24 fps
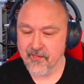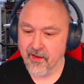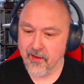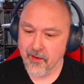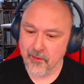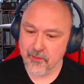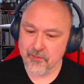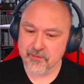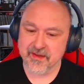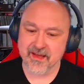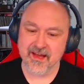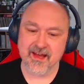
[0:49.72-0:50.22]

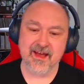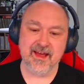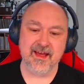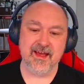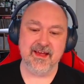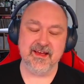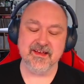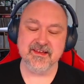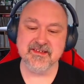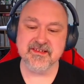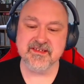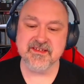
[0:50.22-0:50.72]

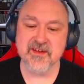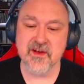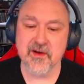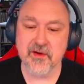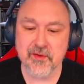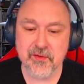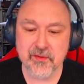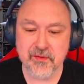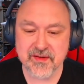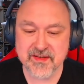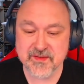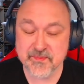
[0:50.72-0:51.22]
Okay, so
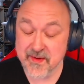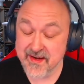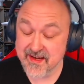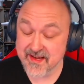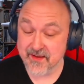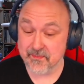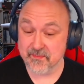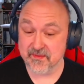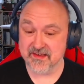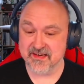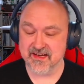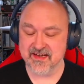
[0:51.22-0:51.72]
it's been a
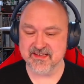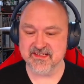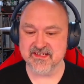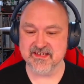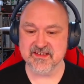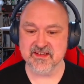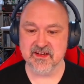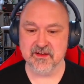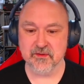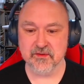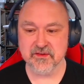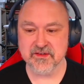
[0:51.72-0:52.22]
couple of days
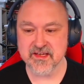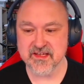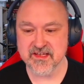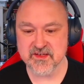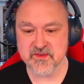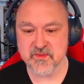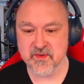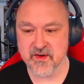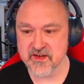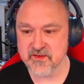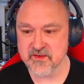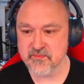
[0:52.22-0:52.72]
since I looked at
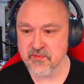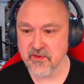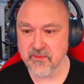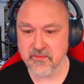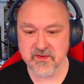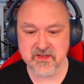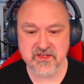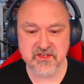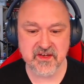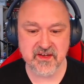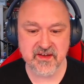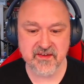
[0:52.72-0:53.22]
this one. I
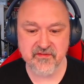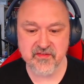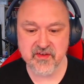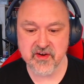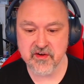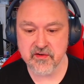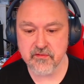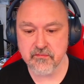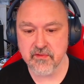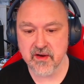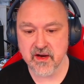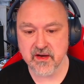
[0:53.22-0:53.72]
probably should have given
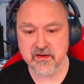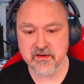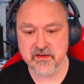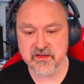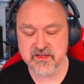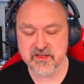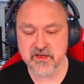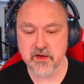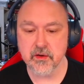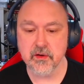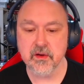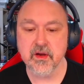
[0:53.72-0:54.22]
it a run.
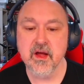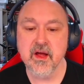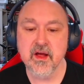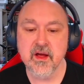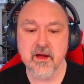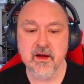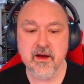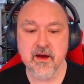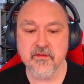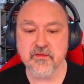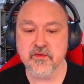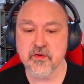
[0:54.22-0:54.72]
So,
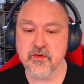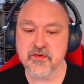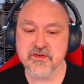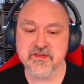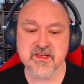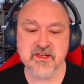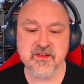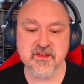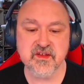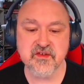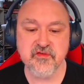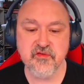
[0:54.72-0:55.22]
of
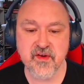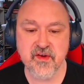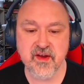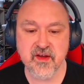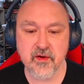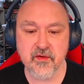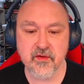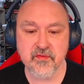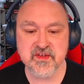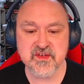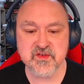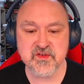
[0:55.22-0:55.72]
course, the trick
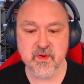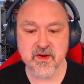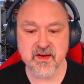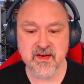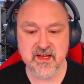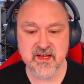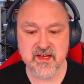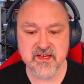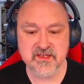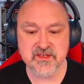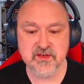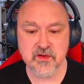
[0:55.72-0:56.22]
on this one
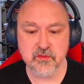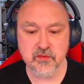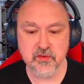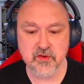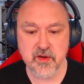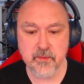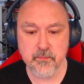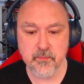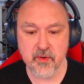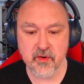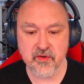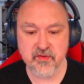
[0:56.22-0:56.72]
is to look
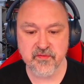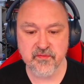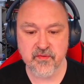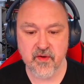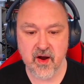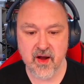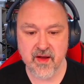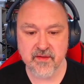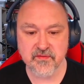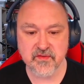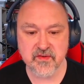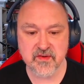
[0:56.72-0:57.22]
at box
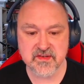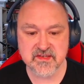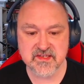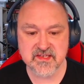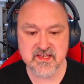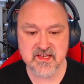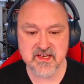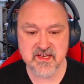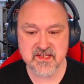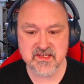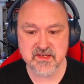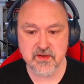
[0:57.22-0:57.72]
five because
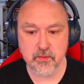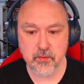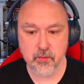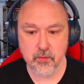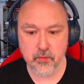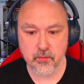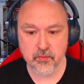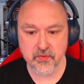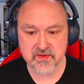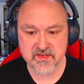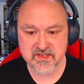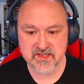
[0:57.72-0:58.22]
these are
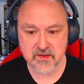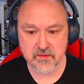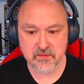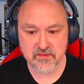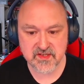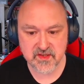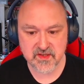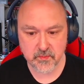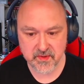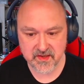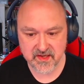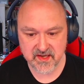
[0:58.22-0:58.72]
all the
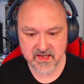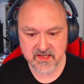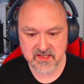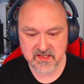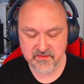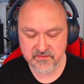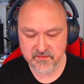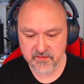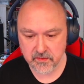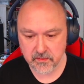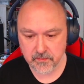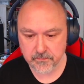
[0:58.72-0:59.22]
cells that we need
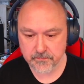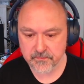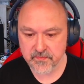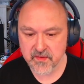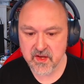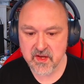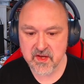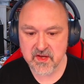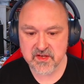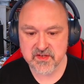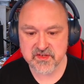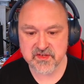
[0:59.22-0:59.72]
to fill.
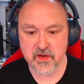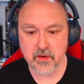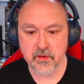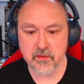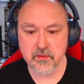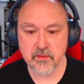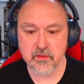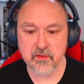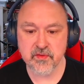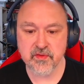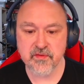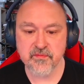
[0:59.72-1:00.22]

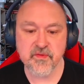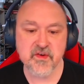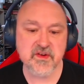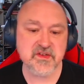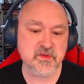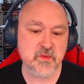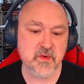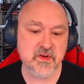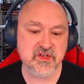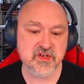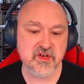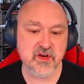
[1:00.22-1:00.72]
So the
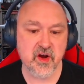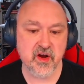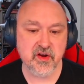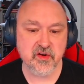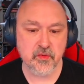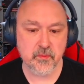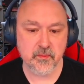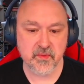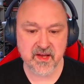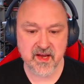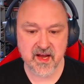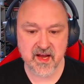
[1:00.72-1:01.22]
first question I
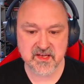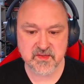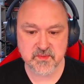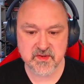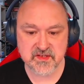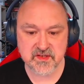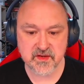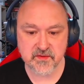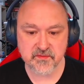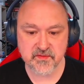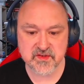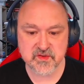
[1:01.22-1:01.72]
normally ask
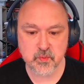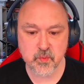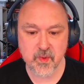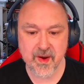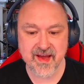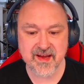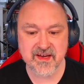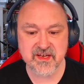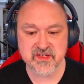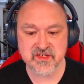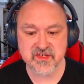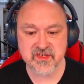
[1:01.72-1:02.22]
myself is
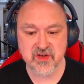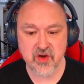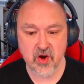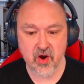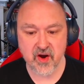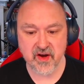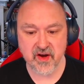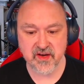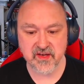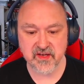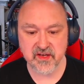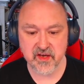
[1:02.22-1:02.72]
where does
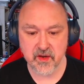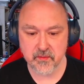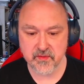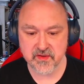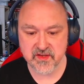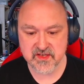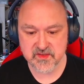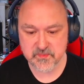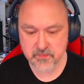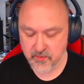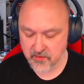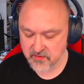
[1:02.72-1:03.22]
nine go in
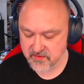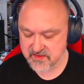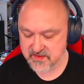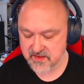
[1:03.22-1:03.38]
this box?